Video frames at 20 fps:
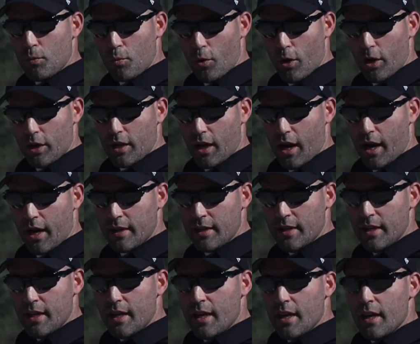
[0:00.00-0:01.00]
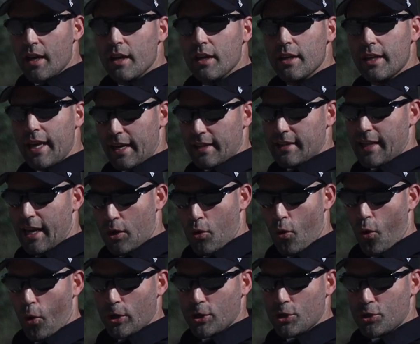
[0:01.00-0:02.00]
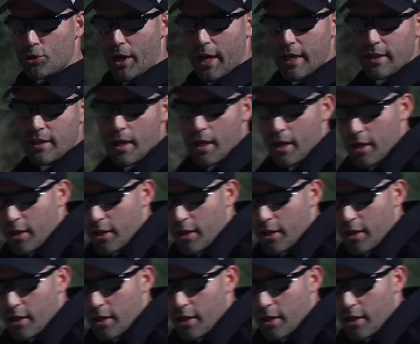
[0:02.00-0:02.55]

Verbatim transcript: to work on getting that core strength